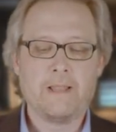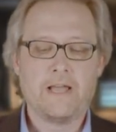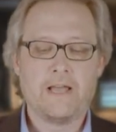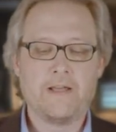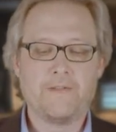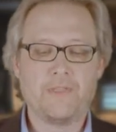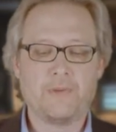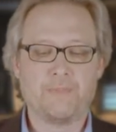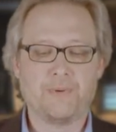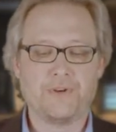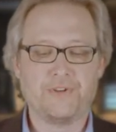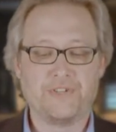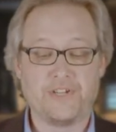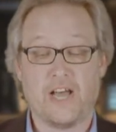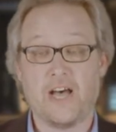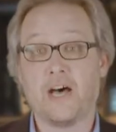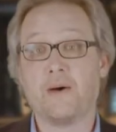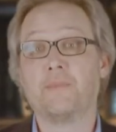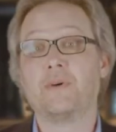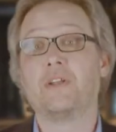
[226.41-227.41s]
The
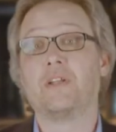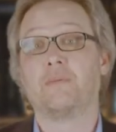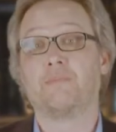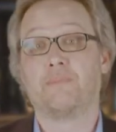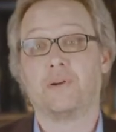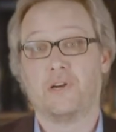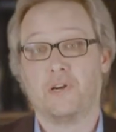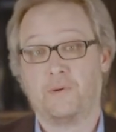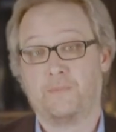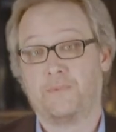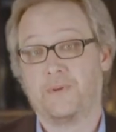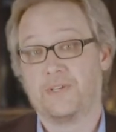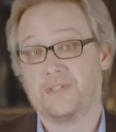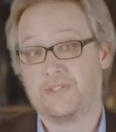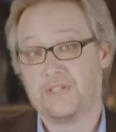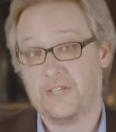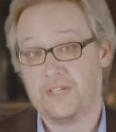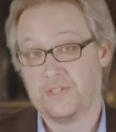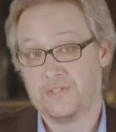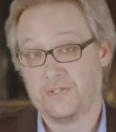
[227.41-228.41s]
predominant
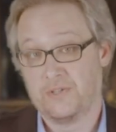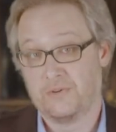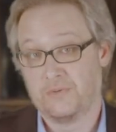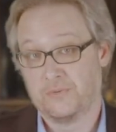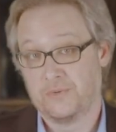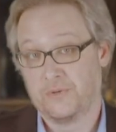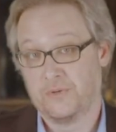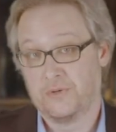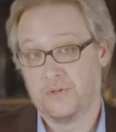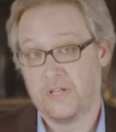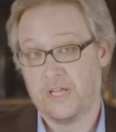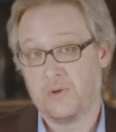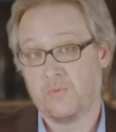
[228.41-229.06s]
purpose is the rule,